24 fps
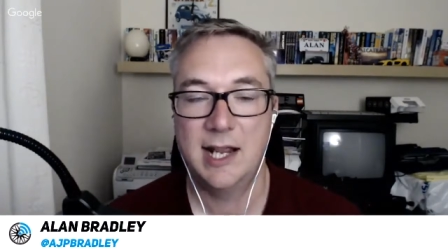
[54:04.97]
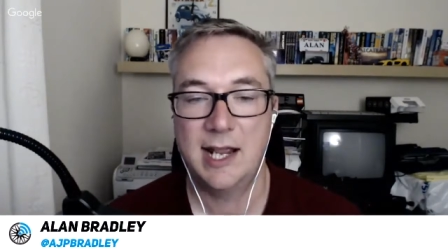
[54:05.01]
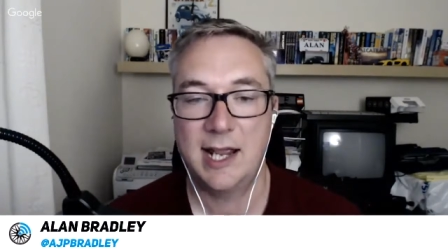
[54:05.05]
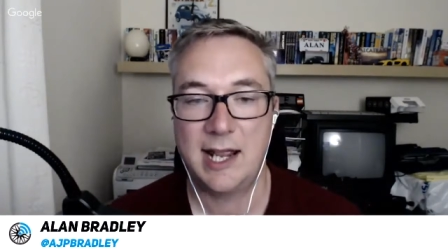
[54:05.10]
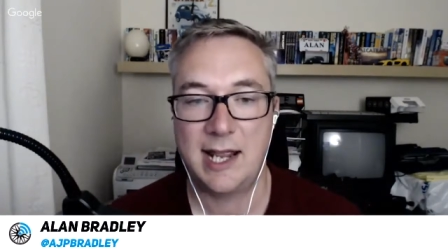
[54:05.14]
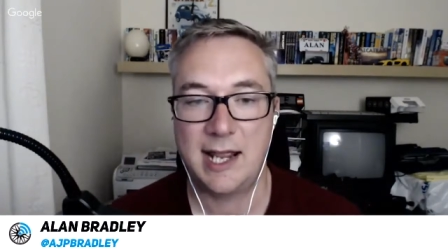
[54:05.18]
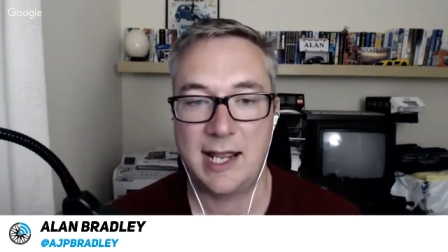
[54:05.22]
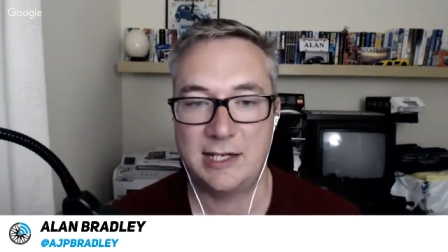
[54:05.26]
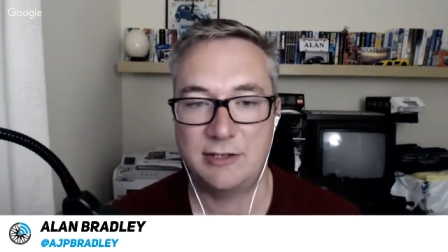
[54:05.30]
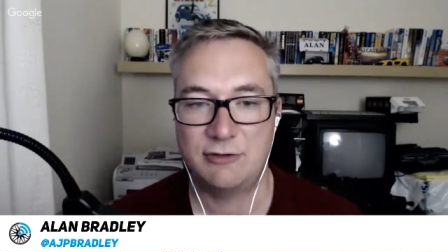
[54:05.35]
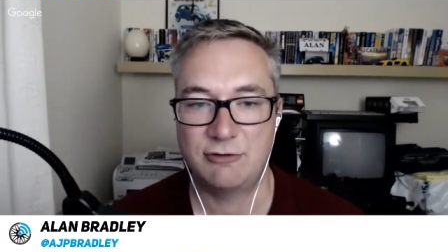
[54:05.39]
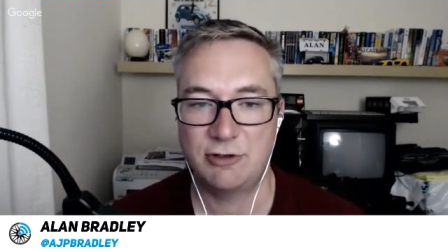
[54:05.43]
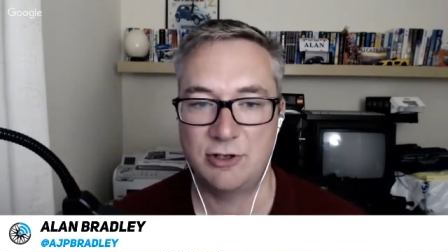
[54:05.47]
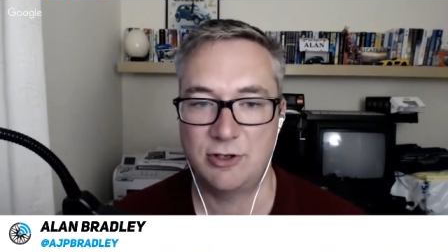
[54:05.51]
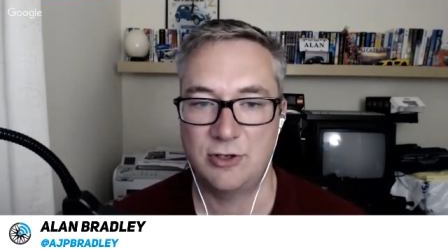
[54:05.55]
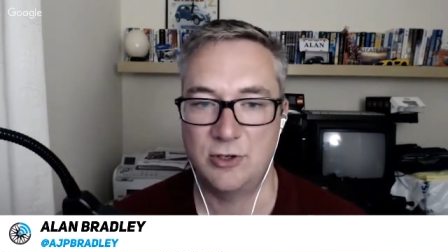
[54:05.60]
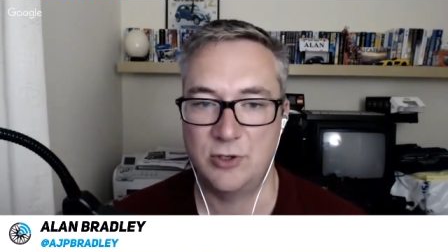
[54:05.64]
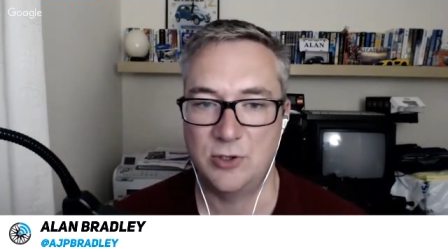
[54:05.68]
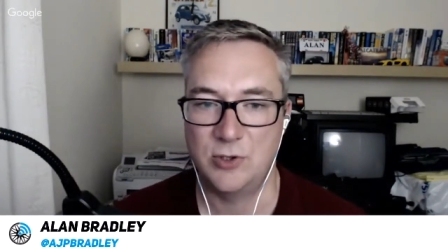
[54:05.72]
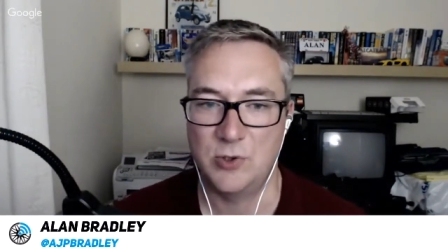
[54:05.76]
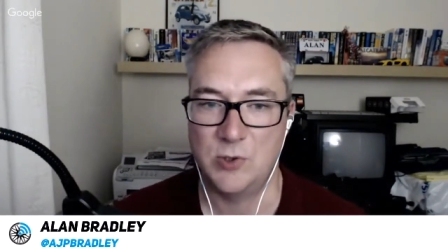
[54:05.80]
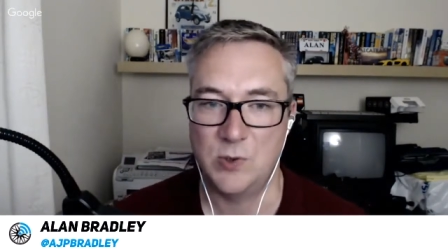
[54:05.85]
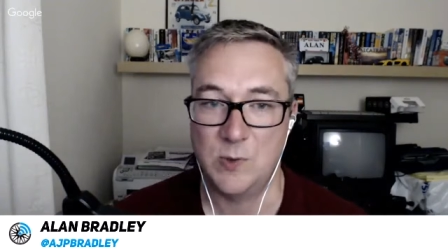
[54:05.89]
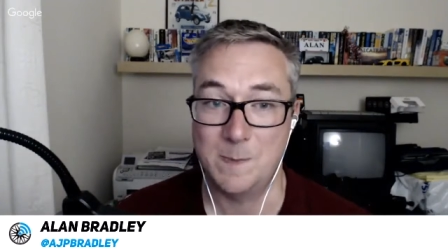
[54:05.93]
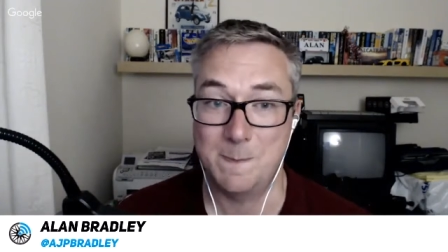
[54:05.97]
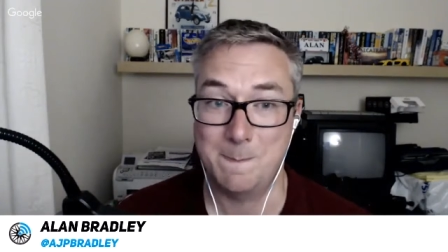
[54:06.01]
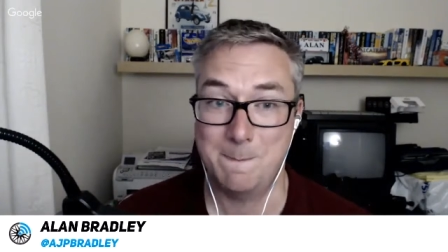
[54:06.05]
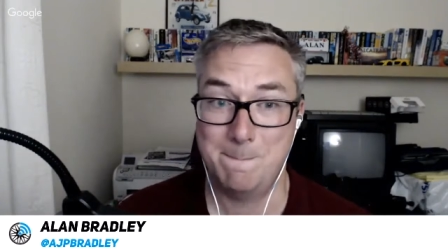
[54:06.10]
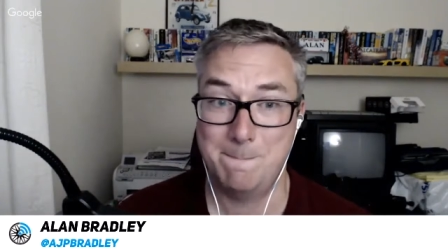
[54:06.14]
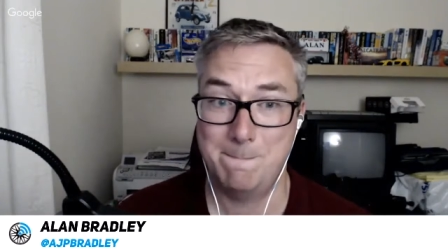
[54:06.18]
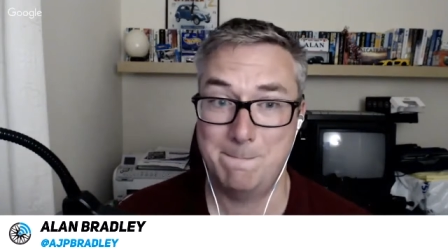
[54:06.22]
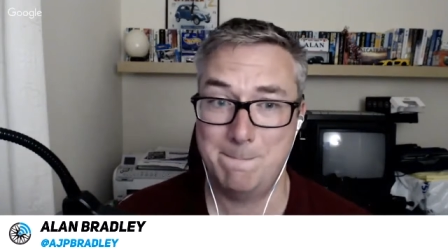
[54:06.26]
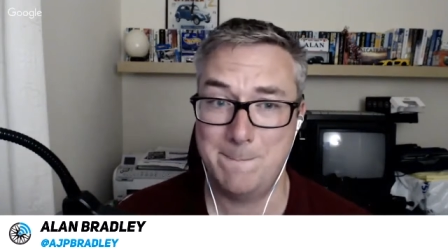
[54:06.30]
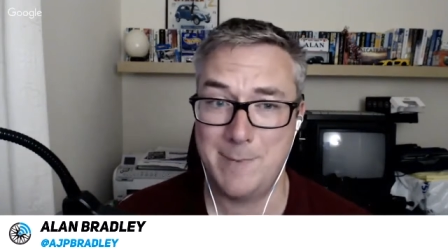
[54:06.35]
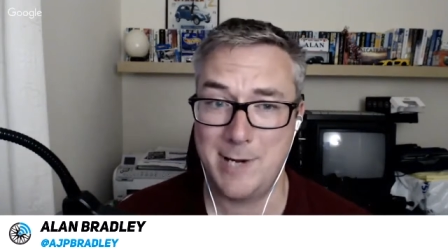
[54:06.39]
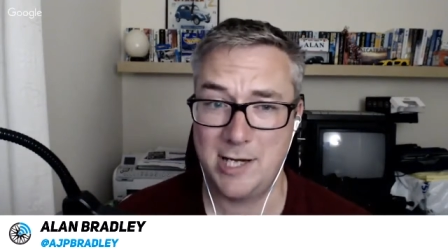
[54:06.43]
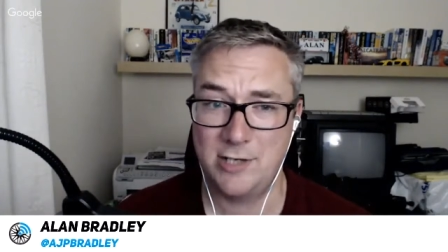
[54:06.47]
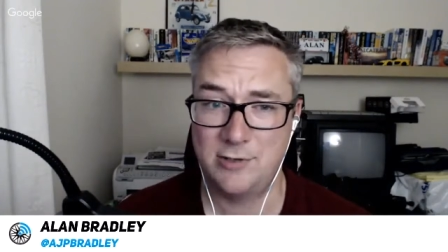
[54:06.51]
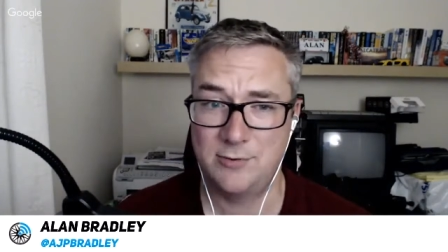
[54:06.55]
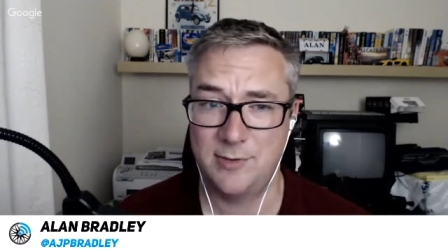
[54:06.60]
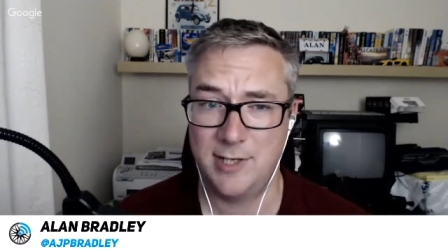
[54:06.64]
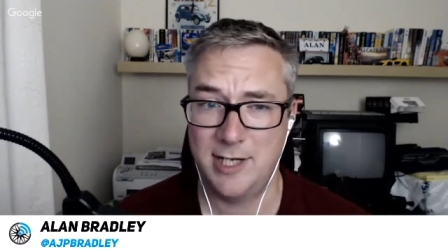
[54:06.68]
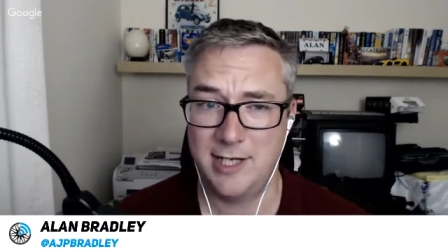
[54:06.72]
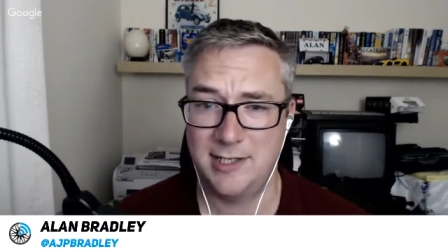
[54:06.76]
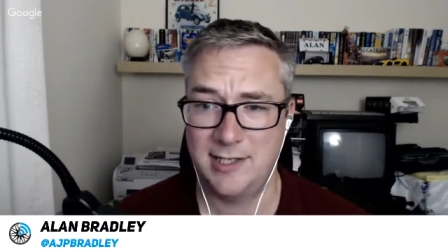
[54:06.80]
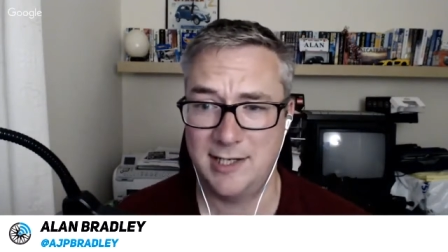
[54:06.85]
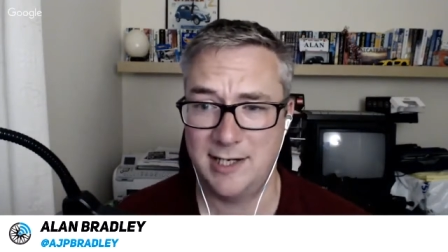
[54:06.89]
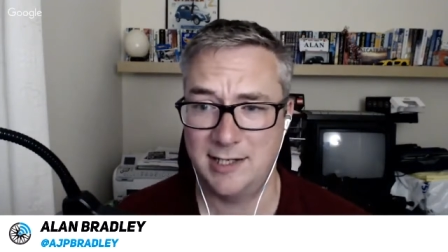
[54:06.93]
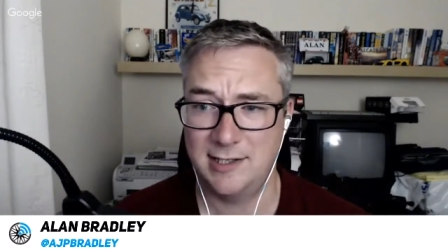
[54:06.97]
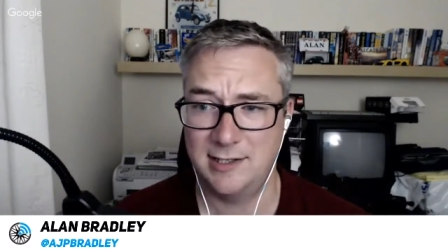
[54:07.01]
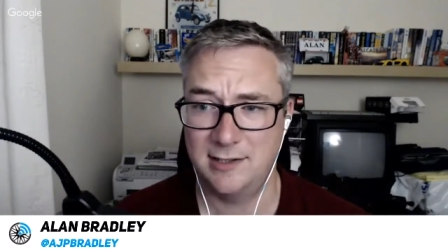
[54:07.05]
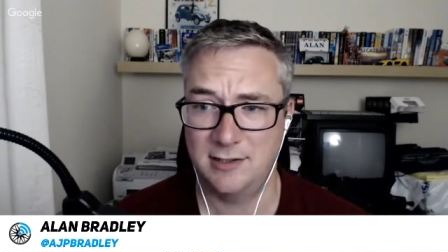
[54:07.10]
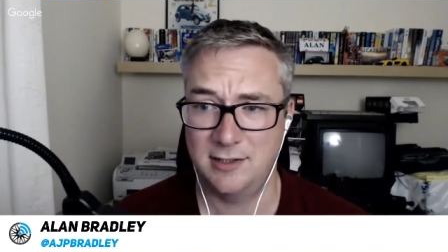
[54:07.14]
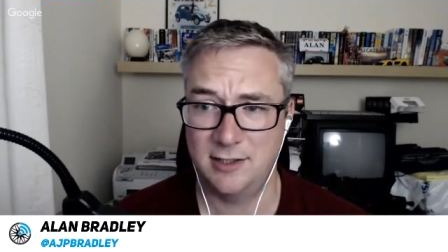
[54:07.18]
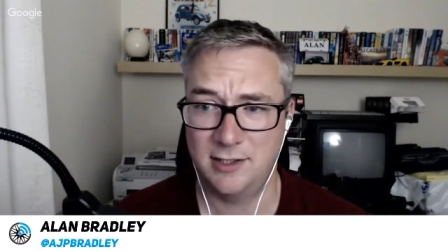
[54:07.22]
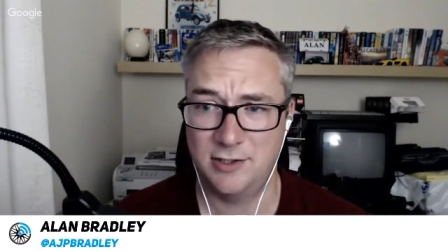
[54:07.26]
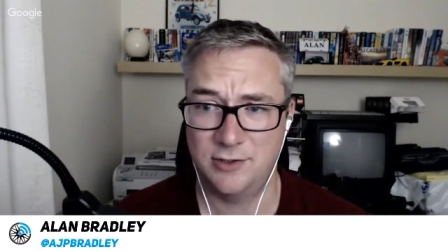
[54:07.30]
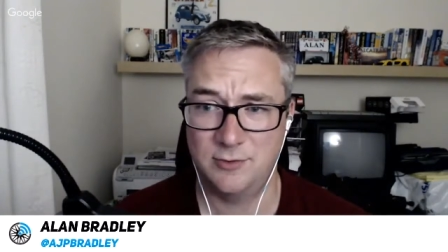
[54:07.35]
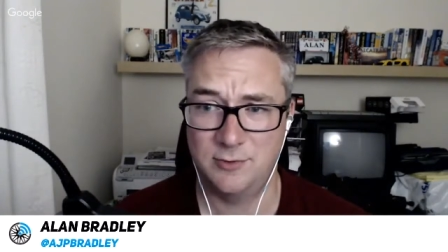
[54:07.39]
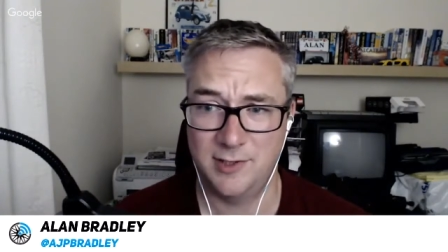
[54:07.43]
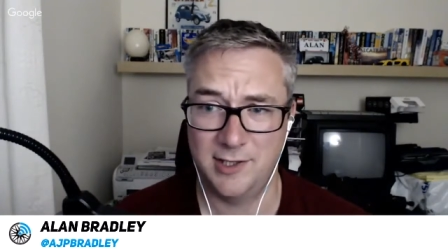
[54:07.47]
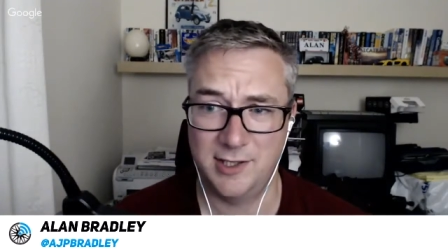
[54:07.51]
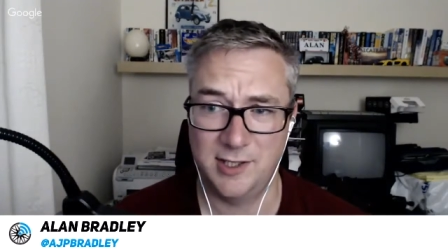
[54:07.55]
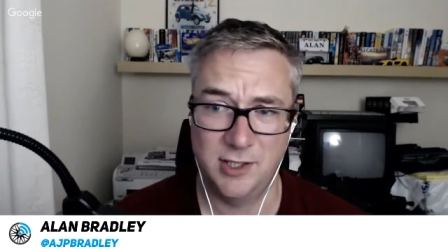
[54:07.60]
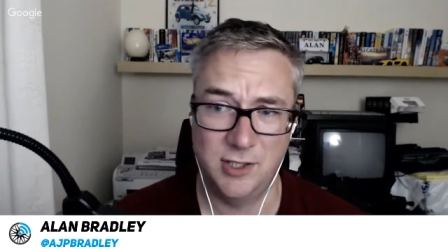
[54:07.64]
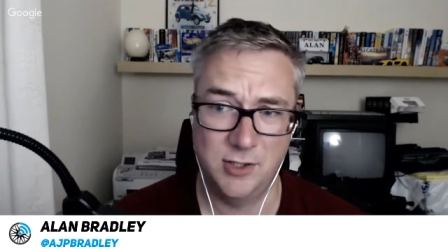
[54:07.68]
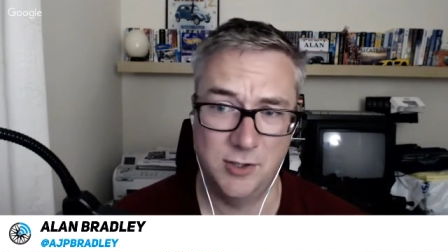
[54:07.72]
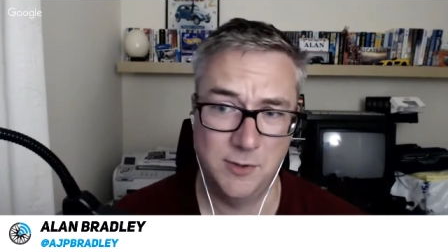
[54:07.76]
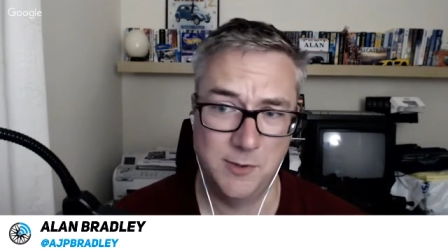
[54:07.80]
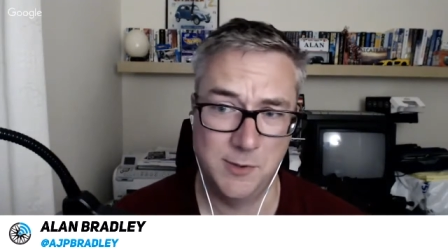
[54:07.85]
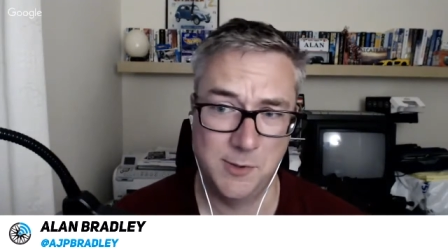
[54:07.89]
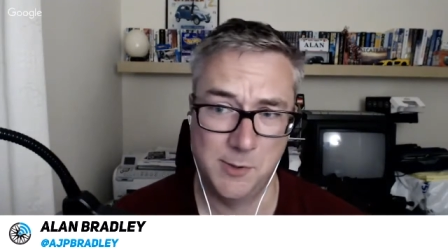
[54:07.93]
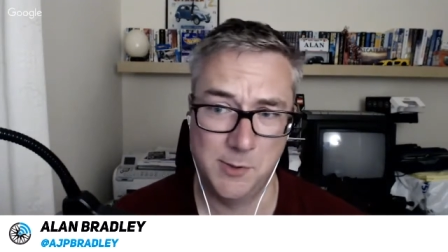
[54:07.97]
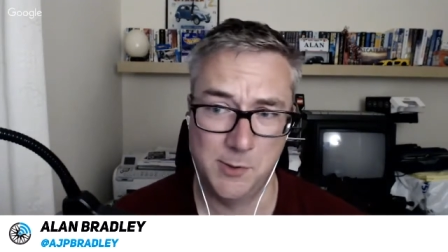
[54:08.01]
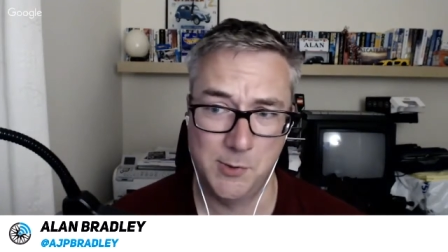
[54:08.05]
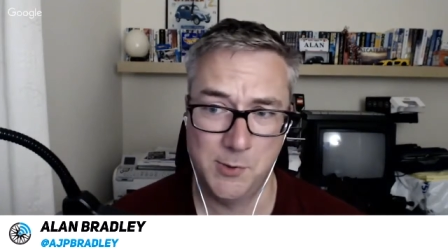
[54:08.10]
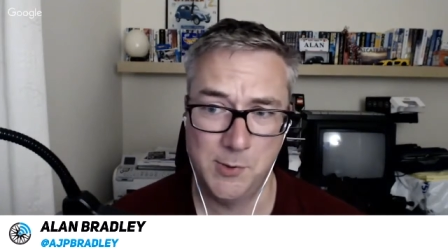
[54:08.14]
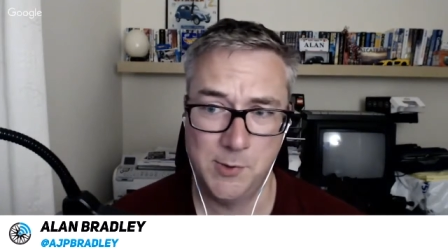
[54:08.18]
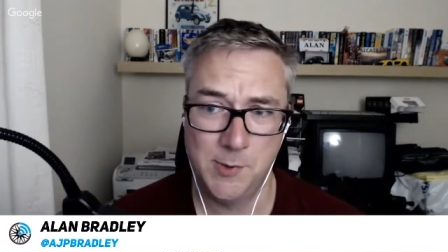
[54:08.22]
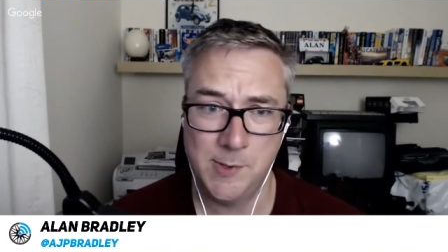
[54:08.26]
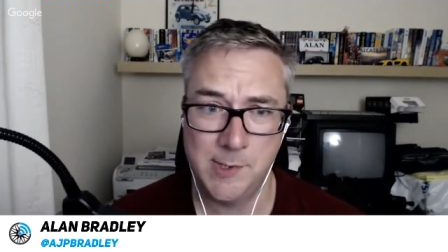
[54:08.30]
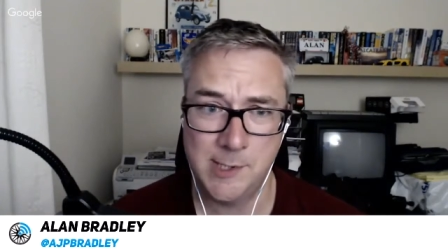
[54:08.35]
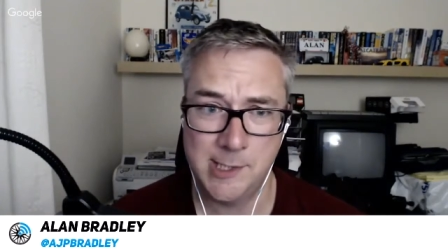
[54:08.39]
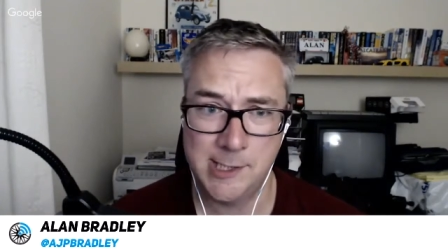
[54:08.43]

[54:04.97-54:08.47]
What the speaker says: Andrew, best way to get in touch with you?